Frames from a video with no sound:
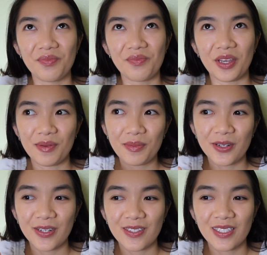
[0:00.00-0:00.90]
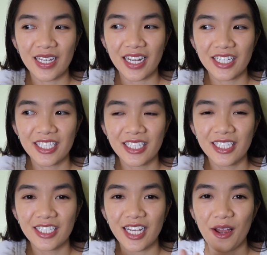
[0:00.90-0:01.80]
maybe
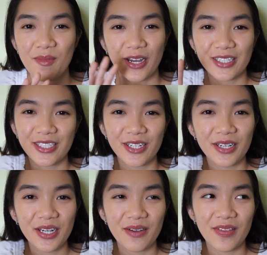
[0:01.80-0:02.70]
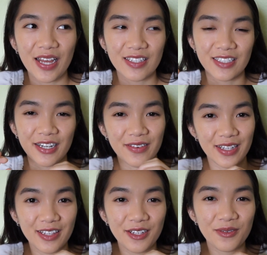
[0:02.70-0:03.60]
pronunciations. I'm not sure if that's
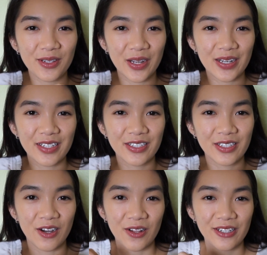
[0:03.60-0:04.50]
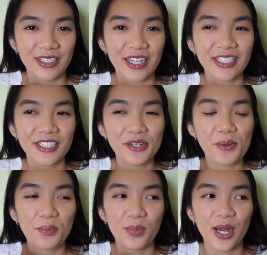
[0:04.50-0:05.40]
directly related to colonization,
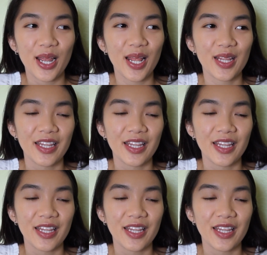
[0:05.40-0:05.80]
but